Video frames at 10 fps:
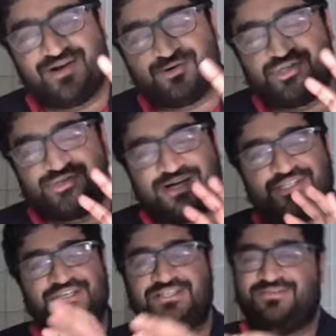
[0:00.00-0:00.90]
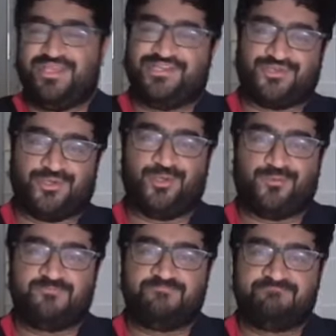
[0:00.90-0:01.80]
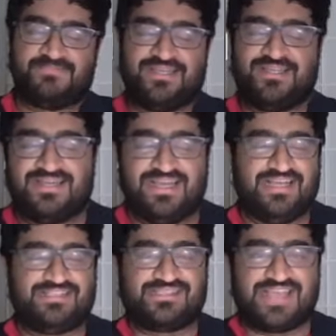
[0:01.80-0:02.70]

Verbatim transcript: or stretching to be eternal. It's,